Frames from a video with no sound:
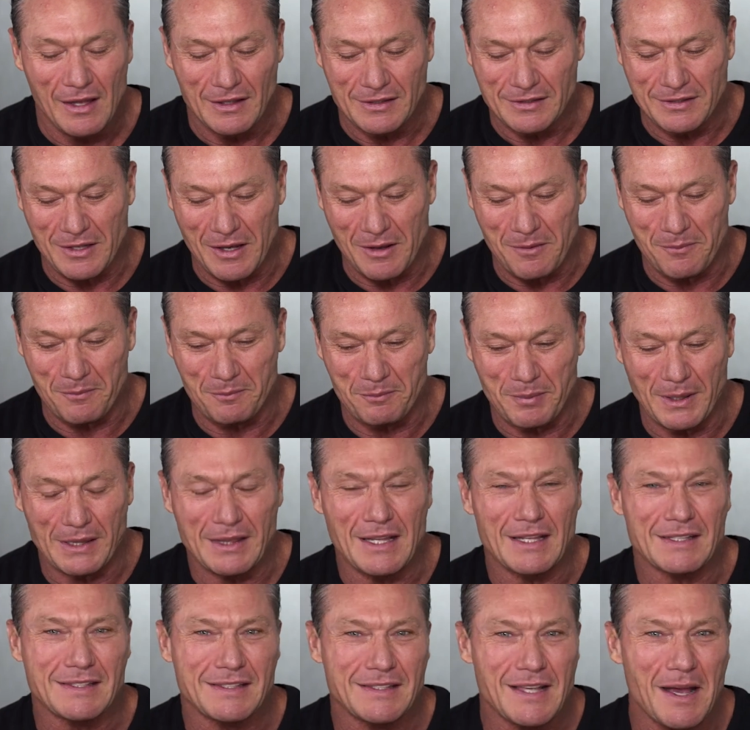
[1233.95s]
So,
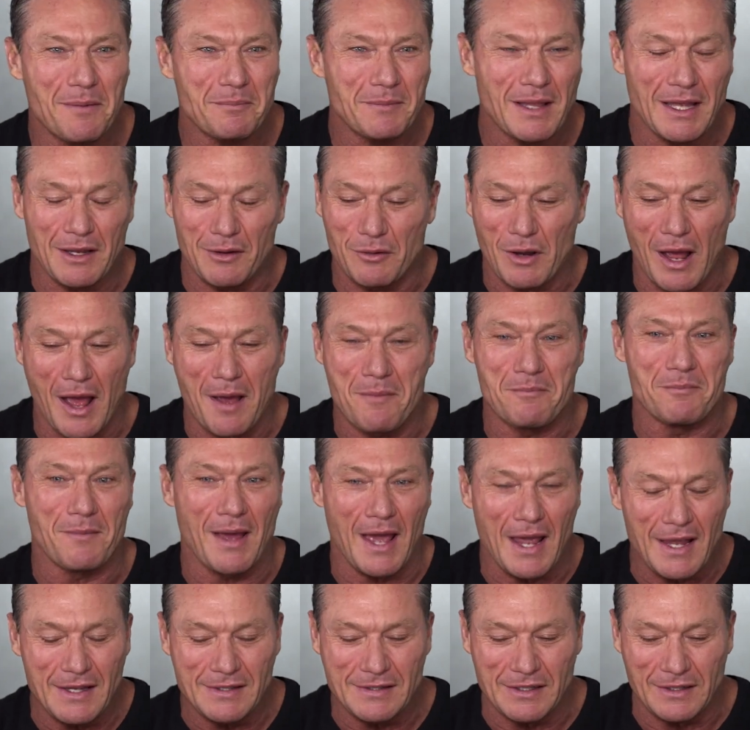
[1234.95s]
but there's something
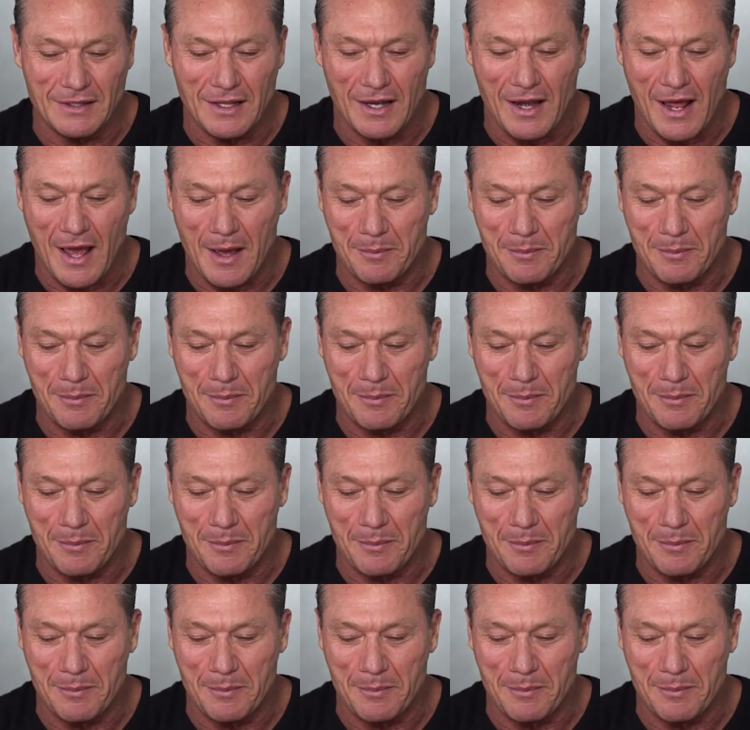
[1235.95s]
amazing that